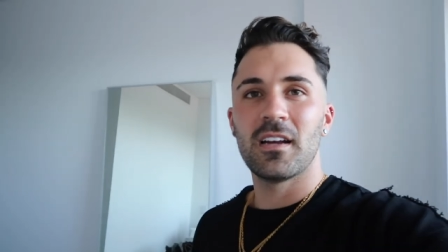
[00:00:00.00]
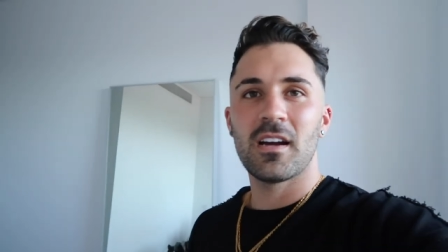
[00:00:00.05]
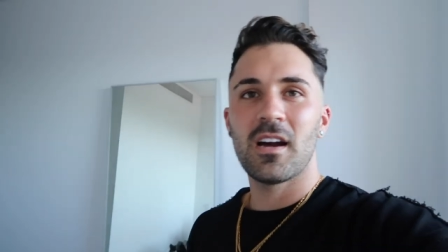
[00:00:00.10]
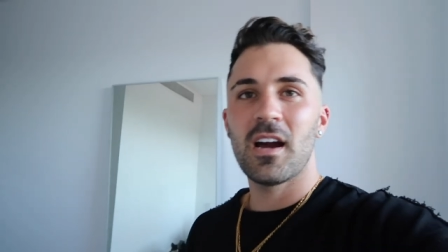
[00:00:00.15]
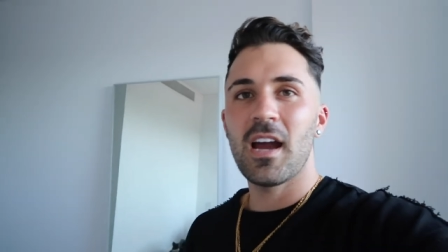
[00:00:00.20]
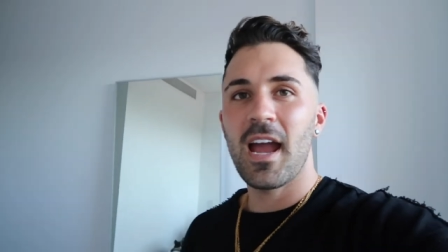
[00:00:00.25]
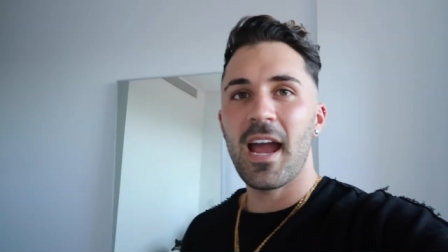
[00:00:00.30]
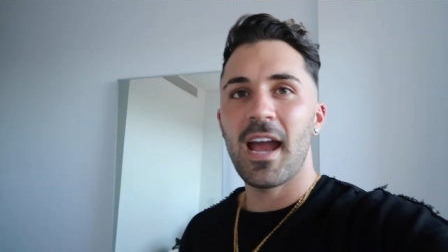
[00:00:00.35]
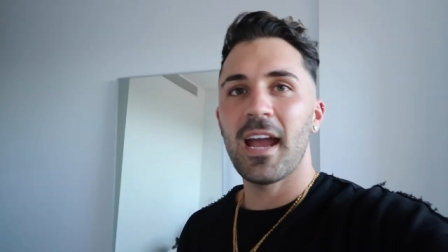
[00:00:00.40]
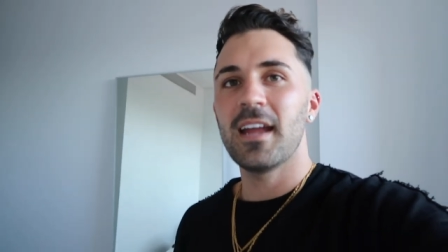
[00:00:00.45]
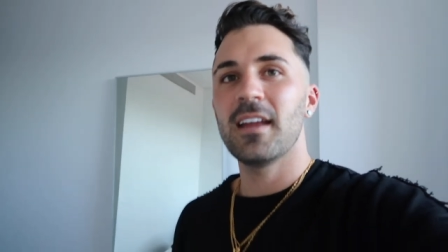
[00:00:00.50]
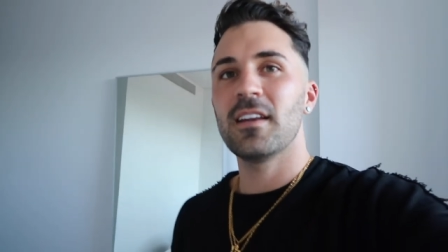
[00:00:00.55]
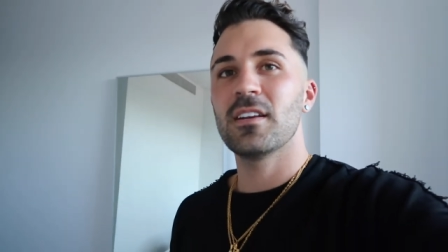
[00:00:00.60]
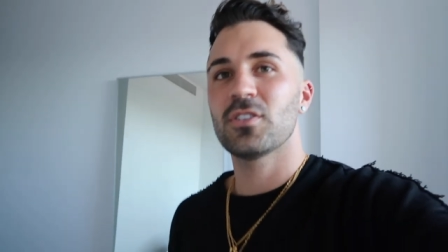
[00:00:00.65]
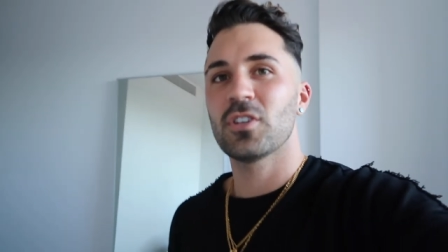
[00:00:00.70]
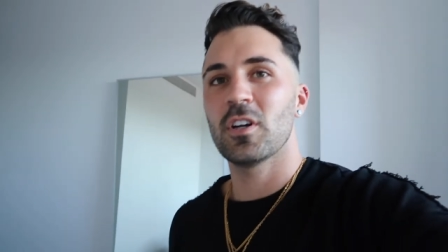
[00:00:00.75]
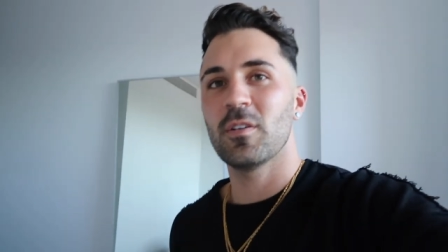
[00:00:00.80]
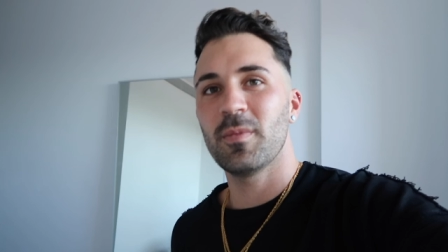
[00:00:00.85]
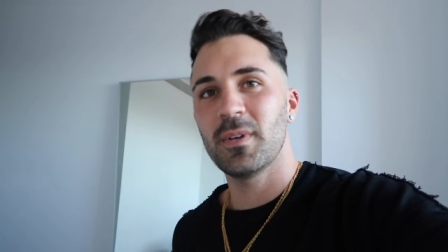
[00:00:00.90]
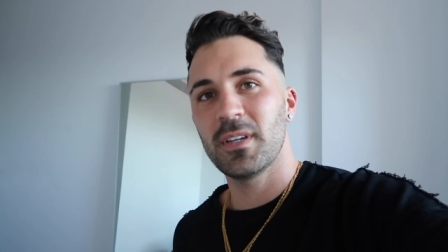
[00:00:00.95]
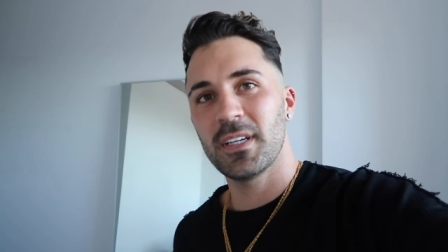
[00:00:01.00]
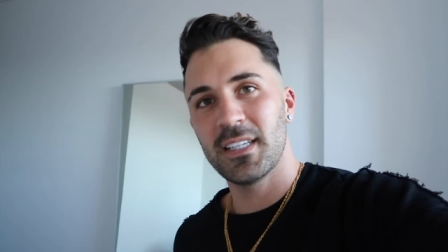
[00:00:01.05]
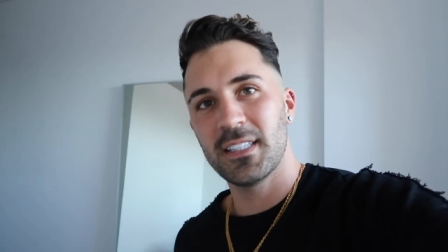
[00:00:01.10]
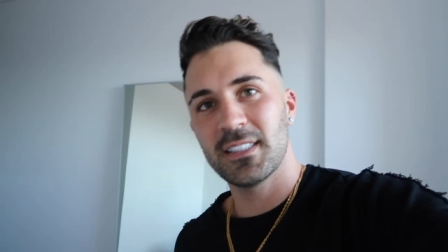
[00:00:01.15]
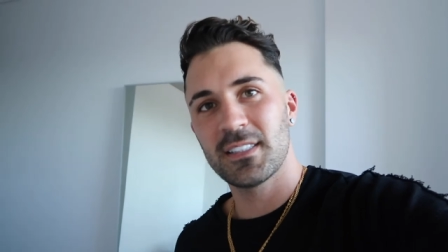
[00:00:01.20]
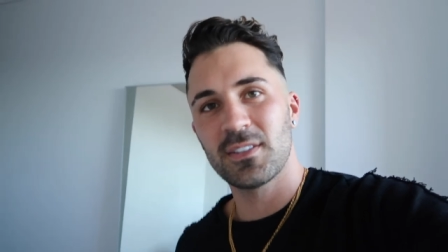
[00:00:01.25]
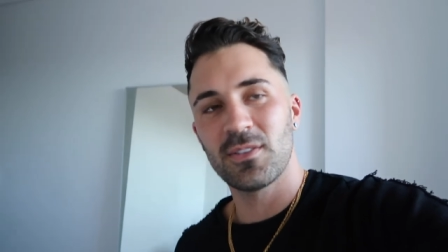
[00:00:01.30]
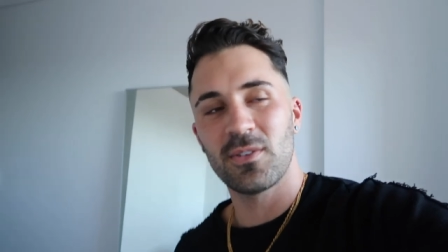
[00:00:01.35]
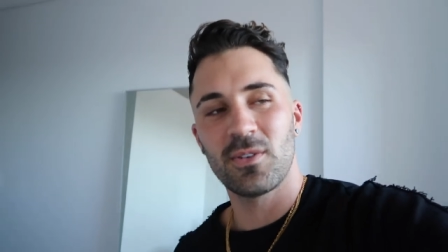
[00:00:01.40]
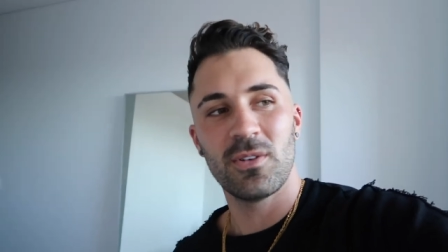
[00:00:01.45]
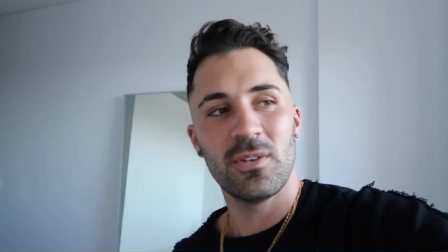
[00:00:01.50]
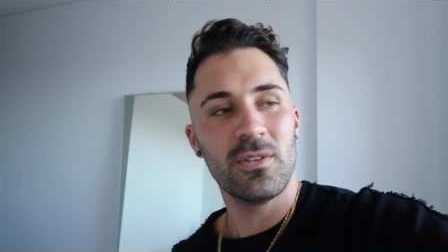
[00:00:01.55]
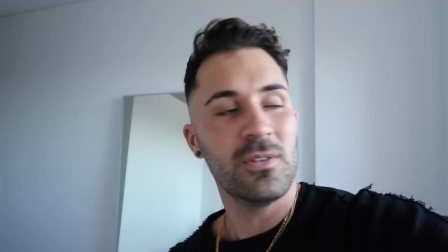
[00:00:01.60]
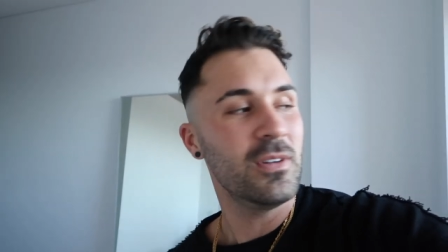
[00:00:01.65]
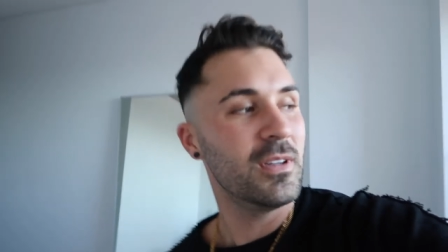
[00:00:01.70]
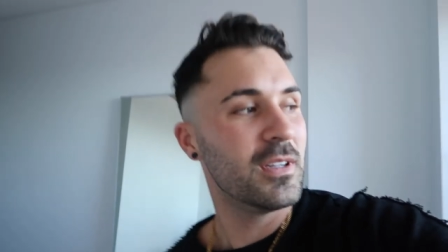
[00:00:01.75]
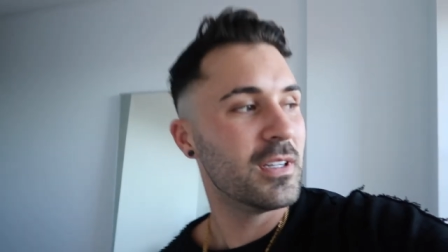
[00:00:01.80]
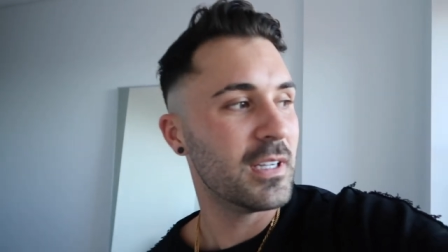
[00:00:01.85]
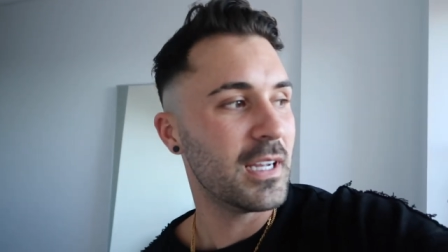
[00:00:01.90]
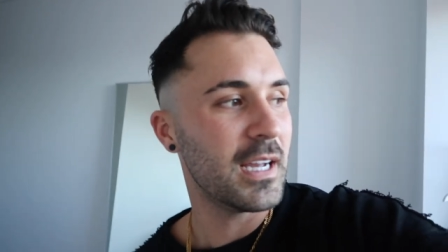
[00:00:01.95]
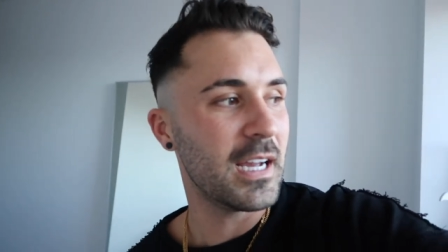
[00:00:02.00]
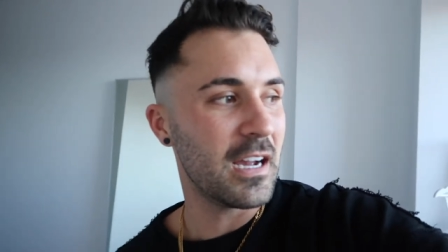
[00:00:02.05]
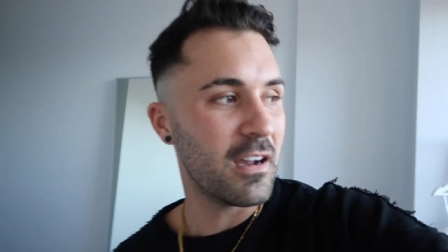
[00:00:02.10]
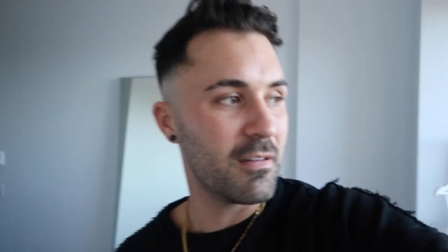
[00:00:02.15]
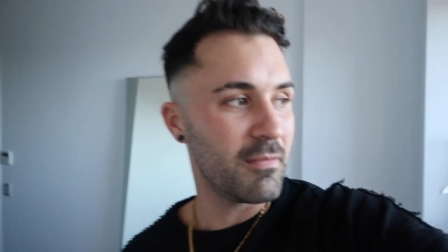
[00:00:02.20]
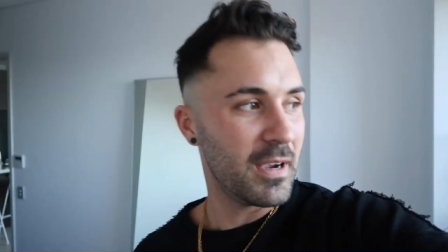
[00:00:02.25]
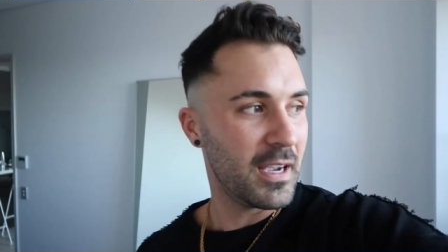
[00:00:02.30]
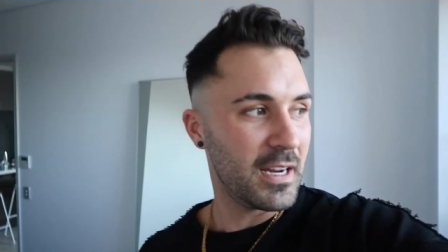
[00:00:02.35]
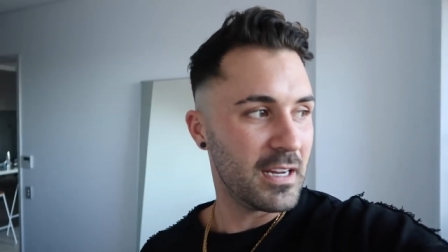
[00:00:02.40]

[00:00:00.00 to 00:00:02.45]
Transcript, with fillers: I hate shopping in store um,